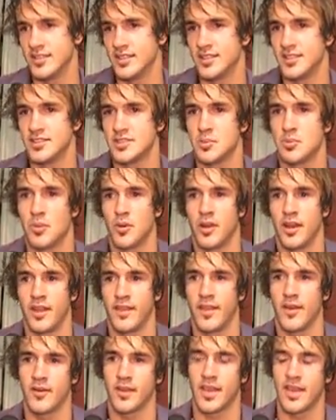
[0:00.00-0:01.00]
it was a little
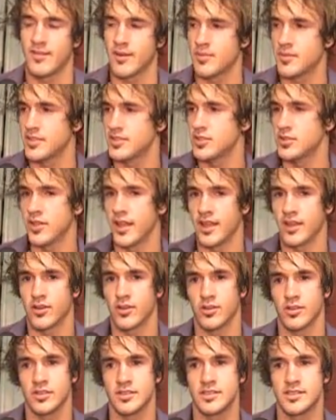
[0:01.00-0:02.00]
disappointing that we gave up the two
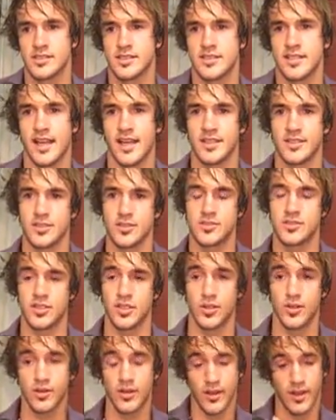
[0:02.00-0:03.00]
late goals to tie
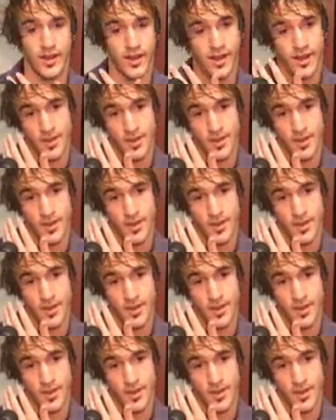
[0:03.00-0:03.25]
2-2.